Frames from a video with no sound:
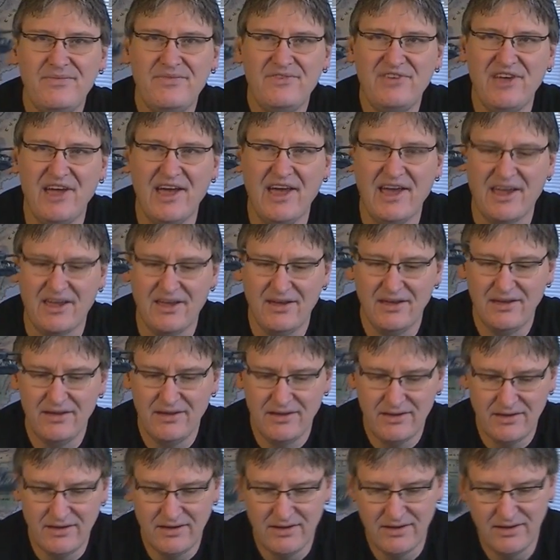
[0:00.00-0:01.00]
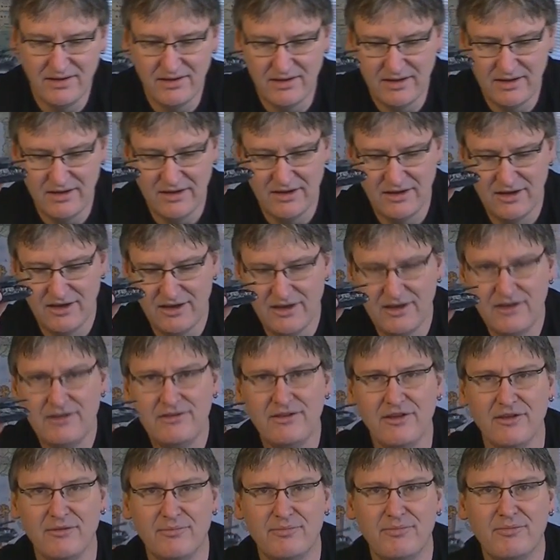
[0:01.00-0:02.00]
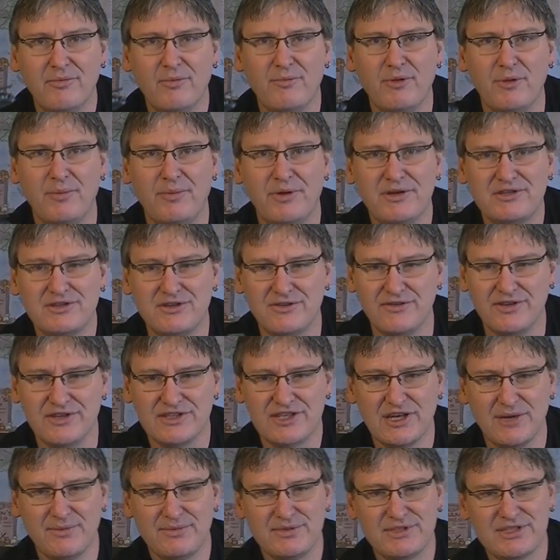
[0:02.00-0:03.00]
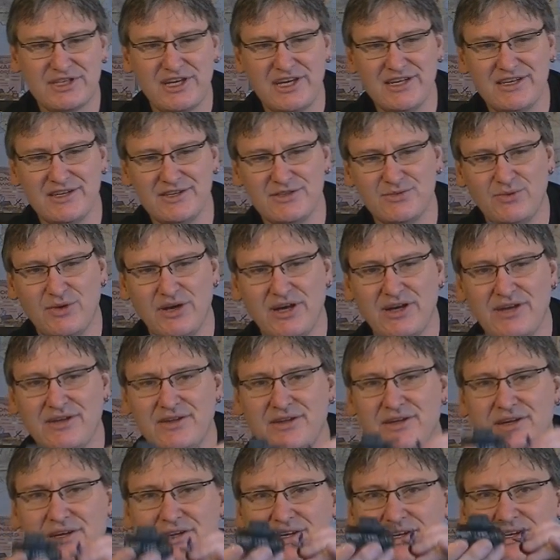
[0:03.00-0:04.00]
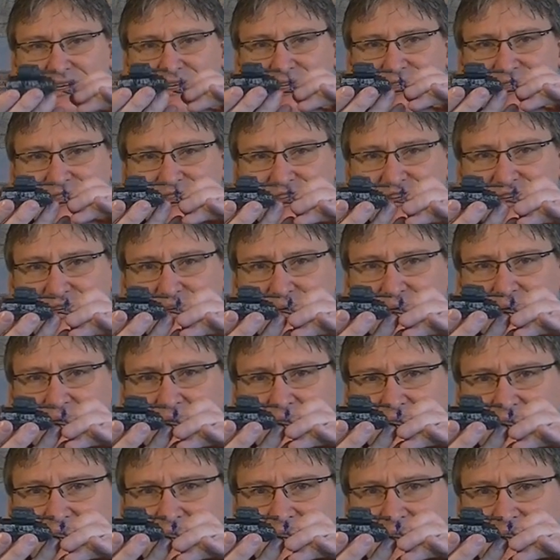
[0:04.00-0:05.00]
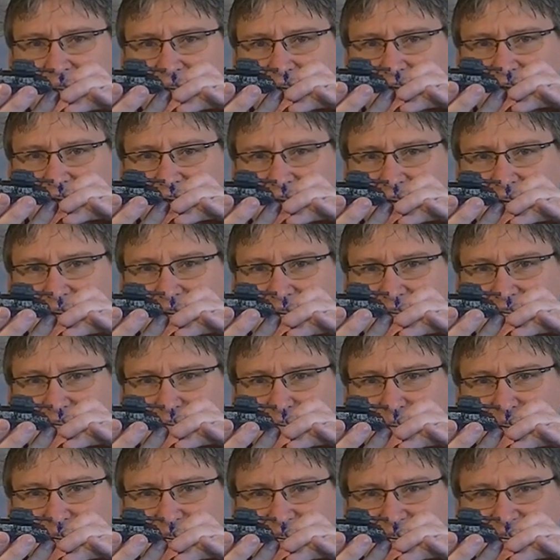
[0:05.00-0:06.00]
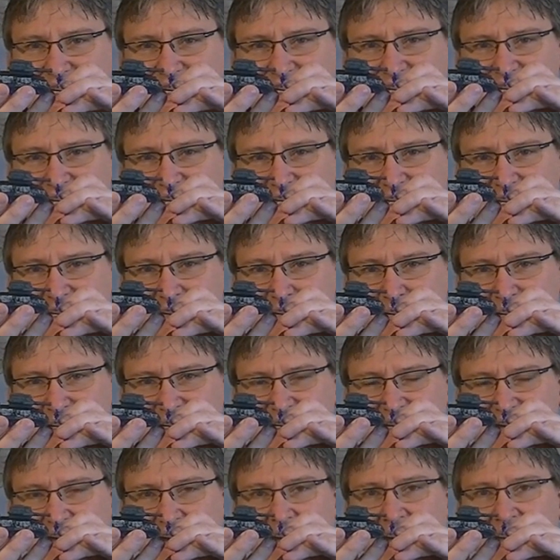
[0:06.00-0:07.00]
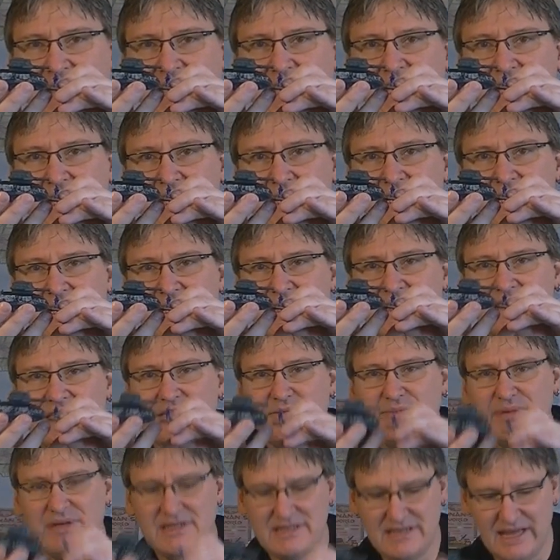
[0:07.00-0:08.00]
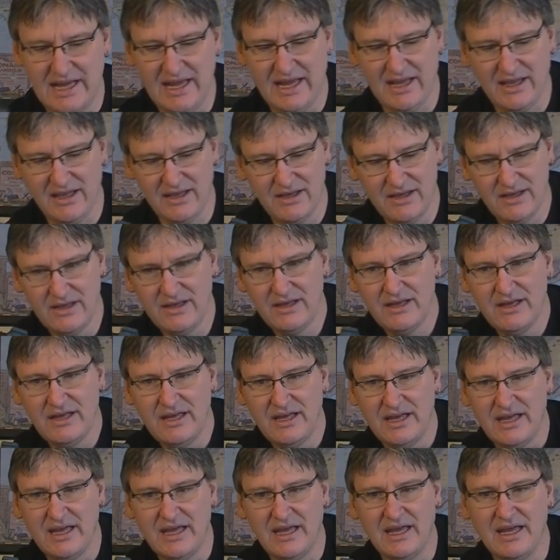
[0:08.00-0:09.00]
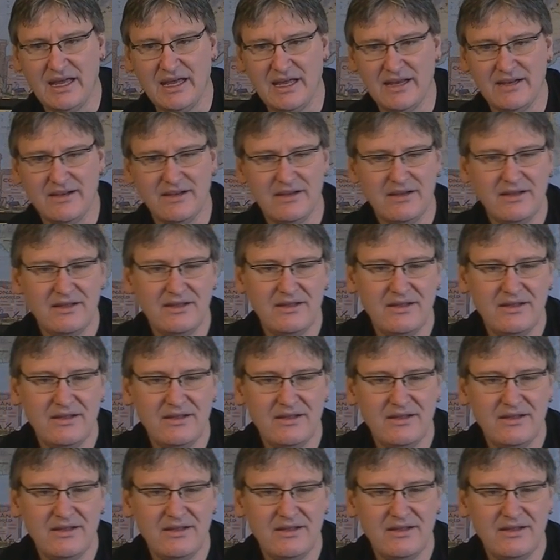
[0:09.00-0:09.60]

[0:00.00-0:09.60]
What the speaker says: Tank. Put a picture of this up to scale as well. Dude, like, it's pretty decent. It's a big tank. It's a big tank, and